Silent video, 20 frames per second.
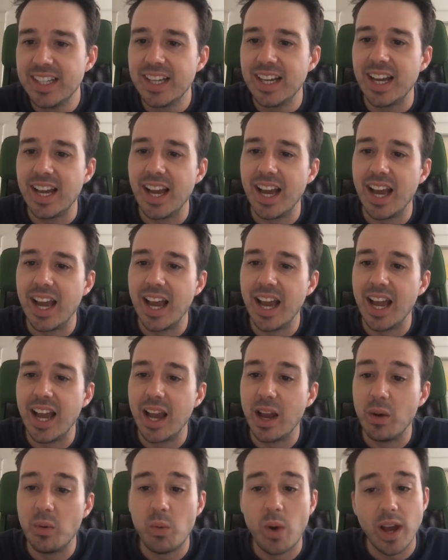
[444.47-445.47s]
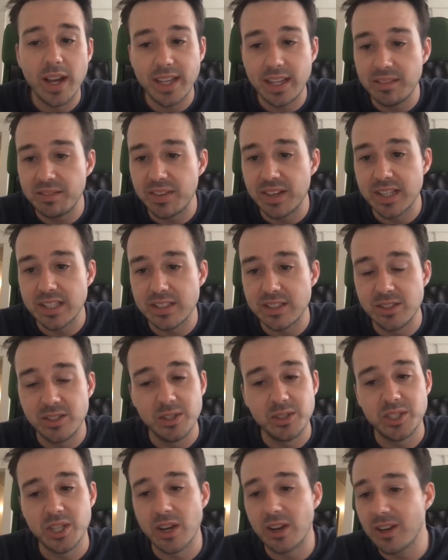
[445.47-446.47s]
Joaquin Phoenix's
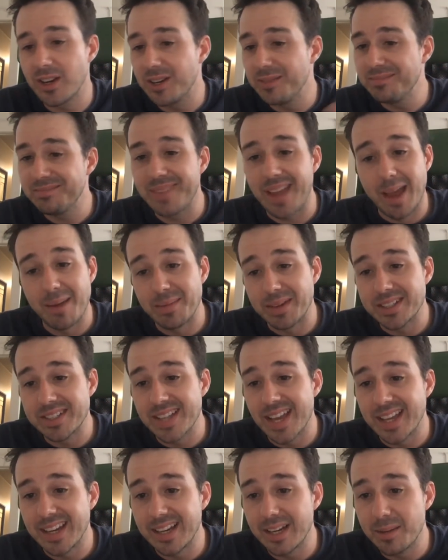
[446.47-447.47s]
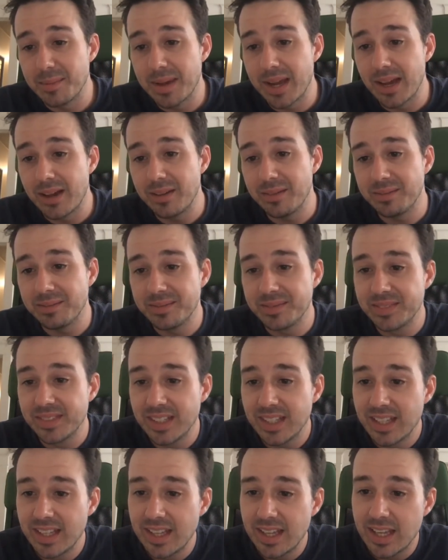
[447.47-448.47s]
new Joker, I'm excited about.
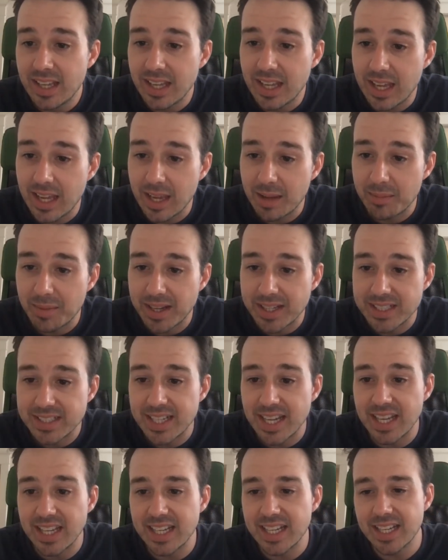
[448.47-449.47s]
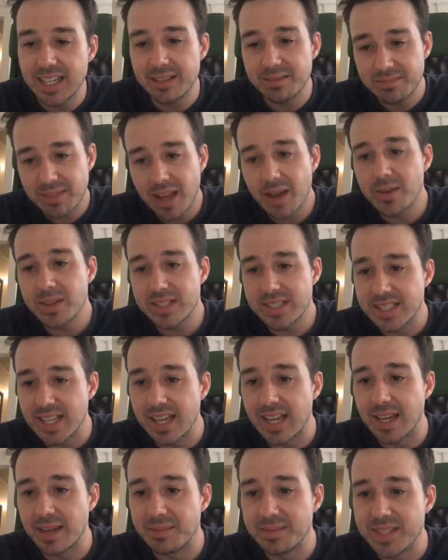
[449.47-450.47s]
Am I dating? I would
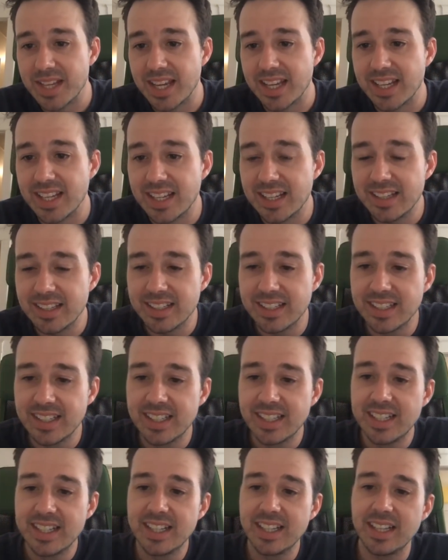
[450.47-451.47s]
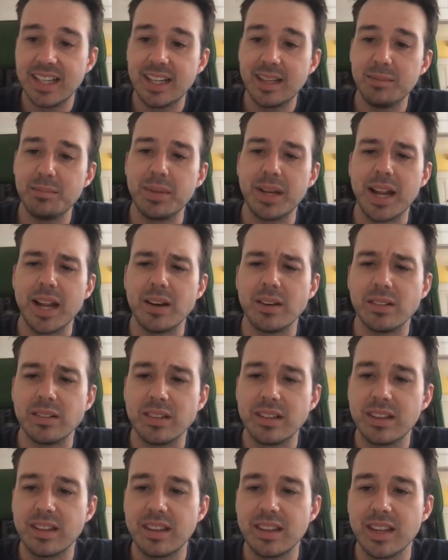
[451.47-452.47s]
say I'm dating, but I don't
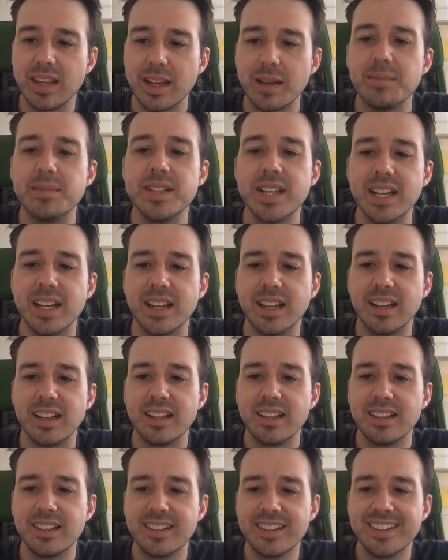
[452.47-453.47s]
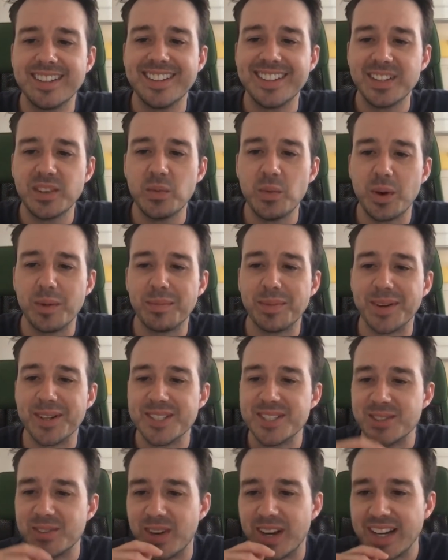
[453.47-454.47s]
think I'm dating one
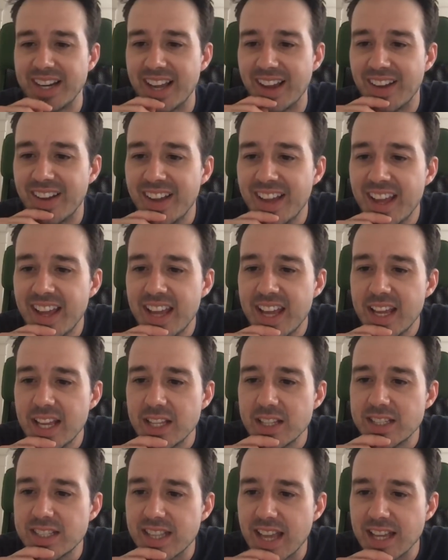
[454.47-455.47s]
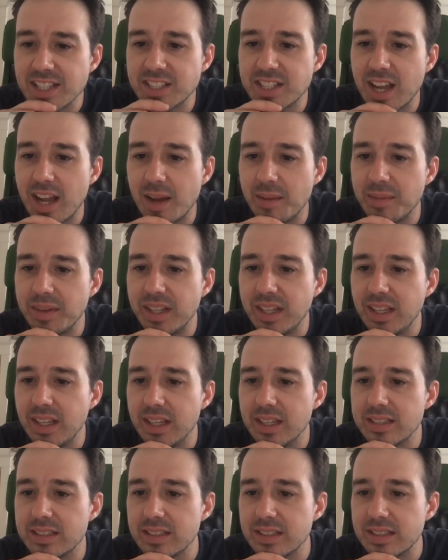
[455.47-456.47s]
person right now. Sketch comedy
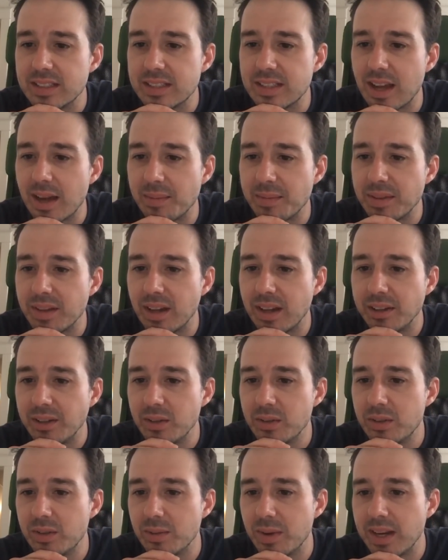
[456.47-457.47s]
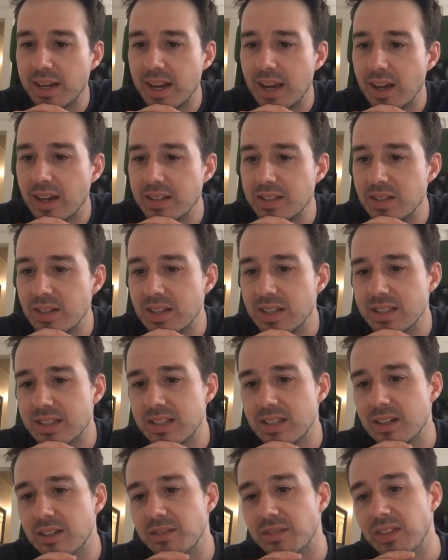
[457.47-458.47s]
isn't the top thing on YouTube right now. Has you
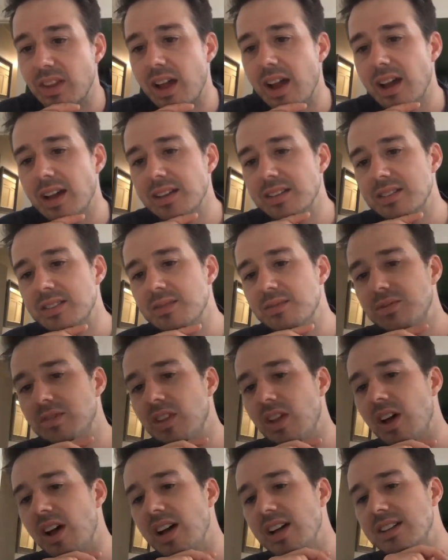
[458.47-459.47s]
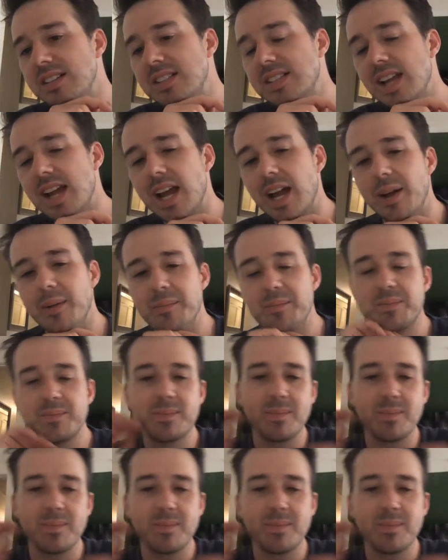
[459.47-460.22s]
considered vlog style?